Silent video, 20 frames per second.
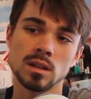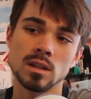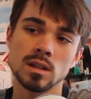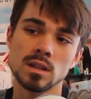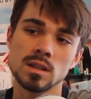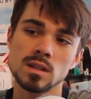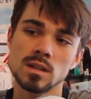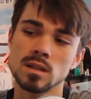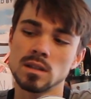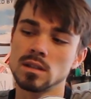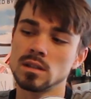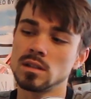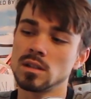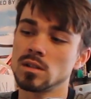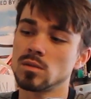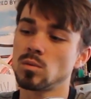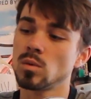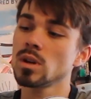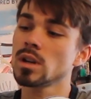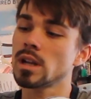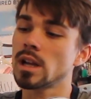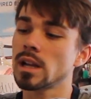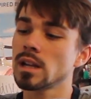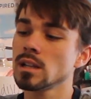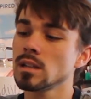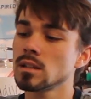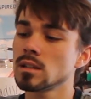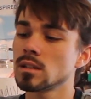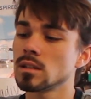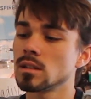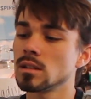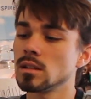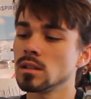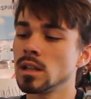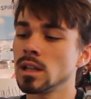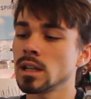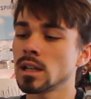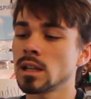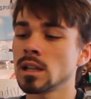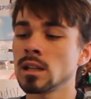this is just one eye
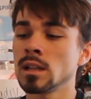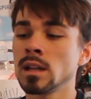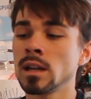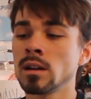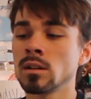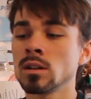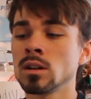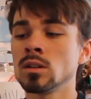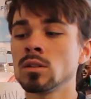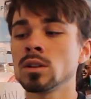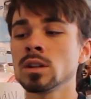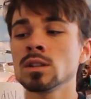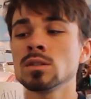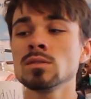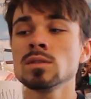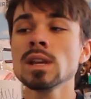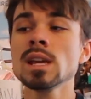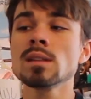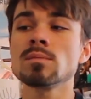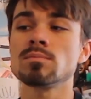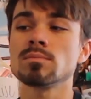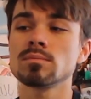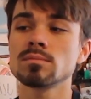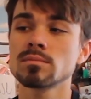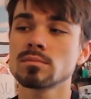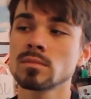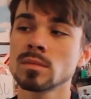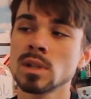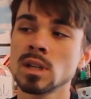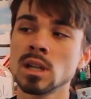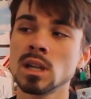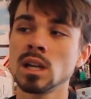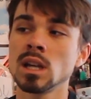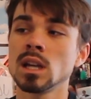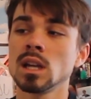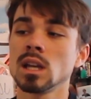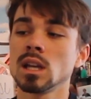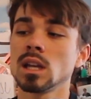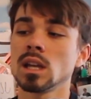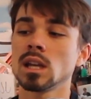that can now go into his head.
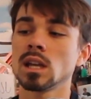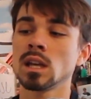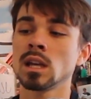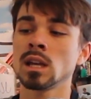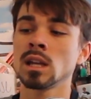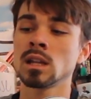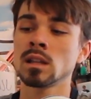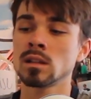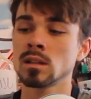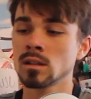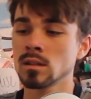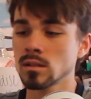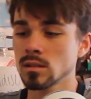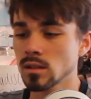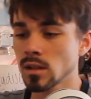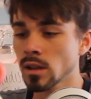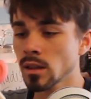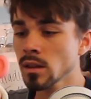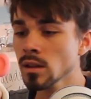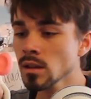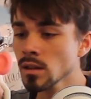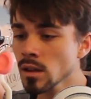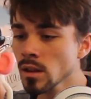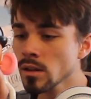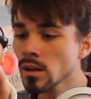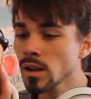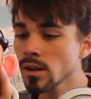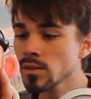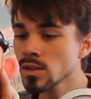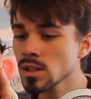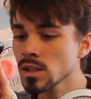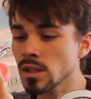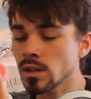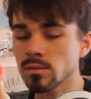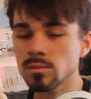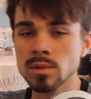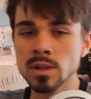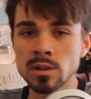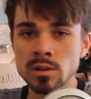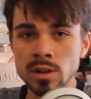And I think the other half is in there.
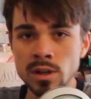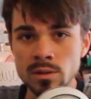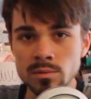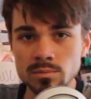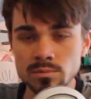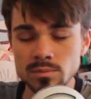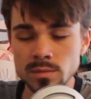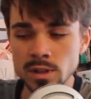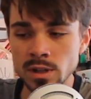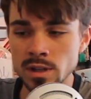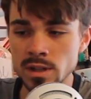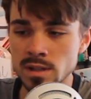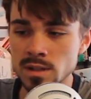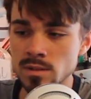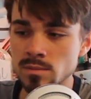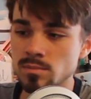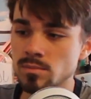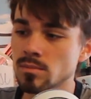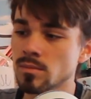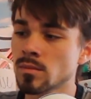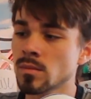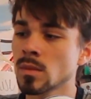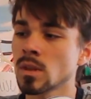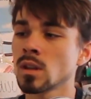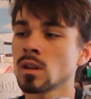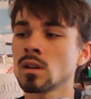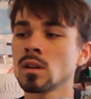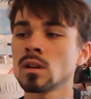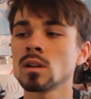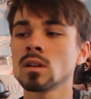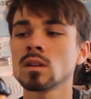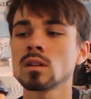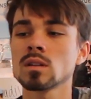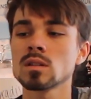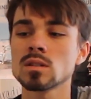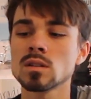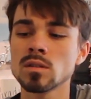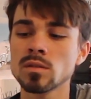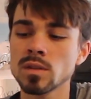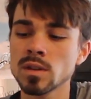There you go. There it is.
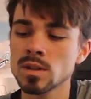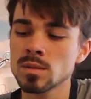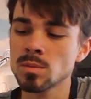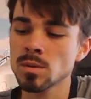So, if he's